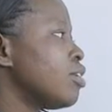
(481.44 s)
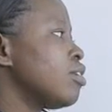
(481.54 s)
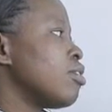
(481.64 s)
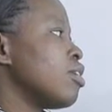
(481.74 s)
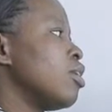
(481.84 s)

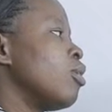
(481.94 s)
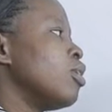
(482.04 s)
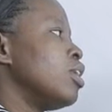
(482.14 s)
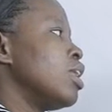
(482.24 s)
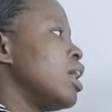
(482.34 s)
it is an
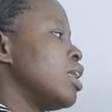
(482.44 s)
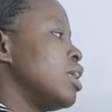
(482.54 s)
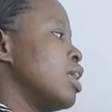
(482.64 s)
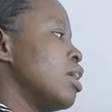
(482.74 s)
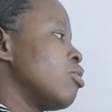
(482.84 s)
ordinary
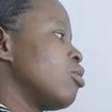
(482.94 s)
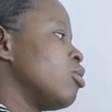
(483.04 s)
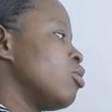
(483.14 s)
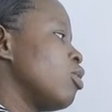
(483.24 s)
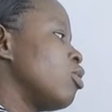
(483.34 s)
year. So
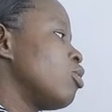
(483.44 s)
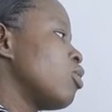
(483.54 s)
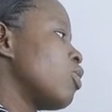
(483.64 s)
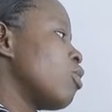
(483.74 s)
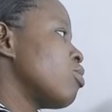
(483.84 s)

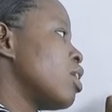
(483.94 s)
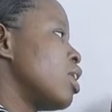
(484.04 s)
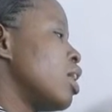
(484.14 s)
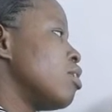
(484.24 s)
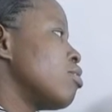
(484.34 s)

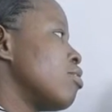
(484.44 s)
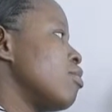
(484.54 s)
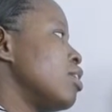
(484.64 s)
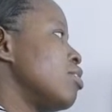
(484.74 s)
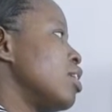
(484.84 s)

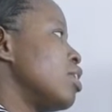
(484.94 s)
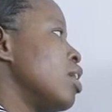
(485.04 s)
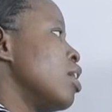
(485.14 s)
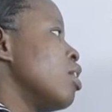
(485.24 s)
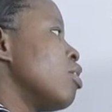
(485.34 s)

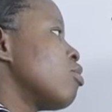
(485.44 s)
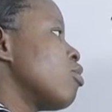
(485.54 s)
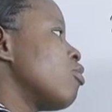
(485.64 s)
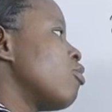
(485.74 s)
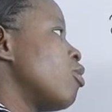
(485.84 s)
2017,
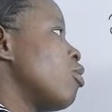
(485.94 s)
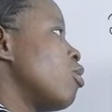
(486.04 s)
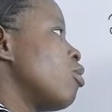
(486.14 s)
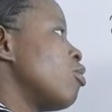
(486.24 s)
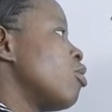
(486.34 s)
so 4